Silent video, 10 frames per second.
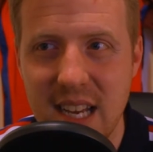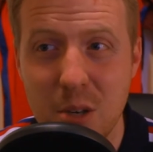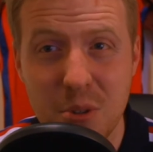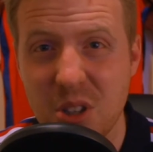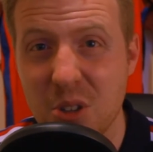
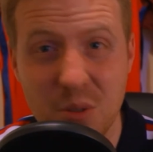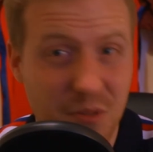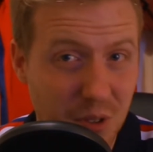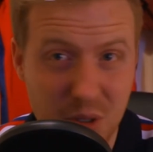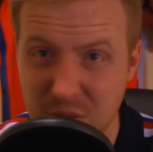Who he starts up
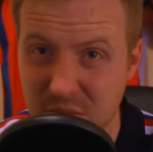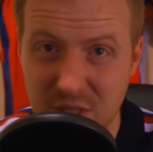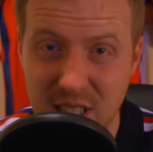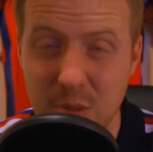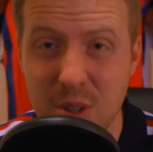front,
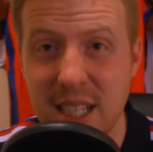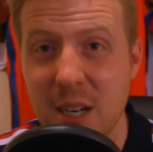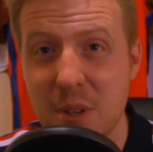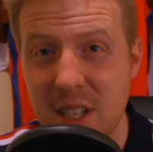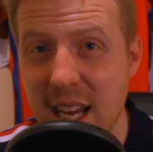you know, will he go
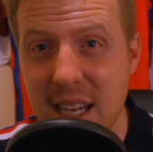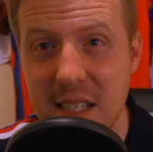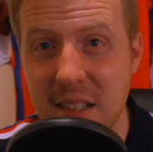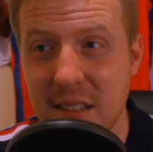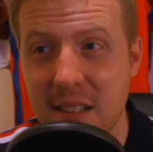with
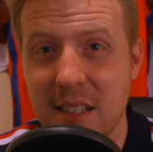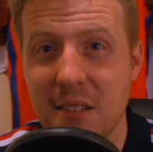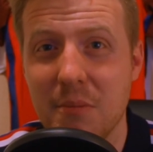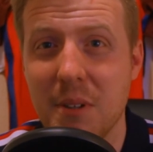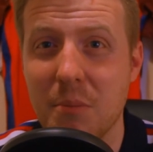Kane, you
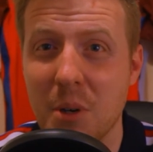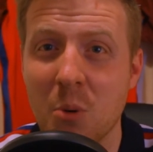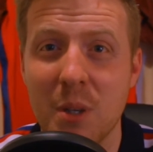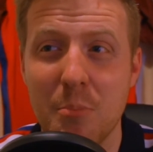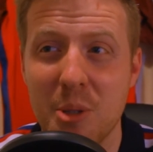know, or
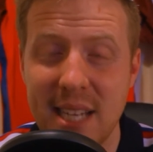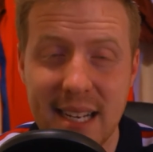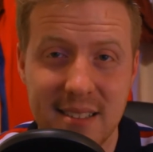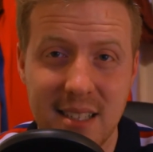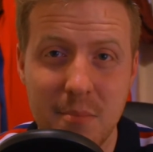will he
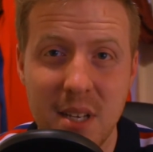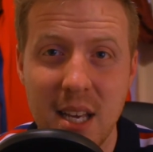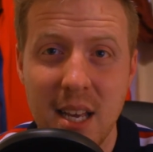protect him?